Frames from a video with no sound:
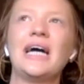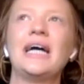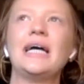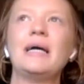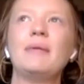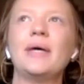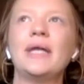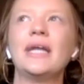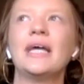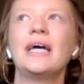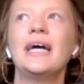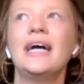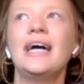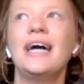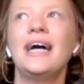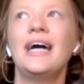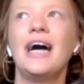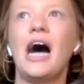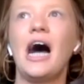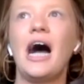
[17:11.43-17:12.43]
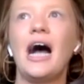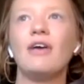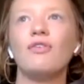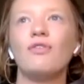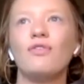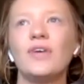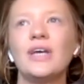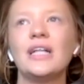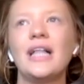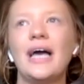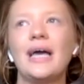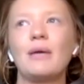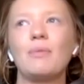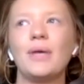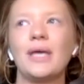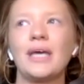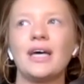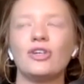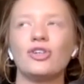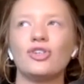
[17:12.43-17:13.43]
And I feel like
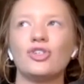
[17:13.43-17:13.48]
because she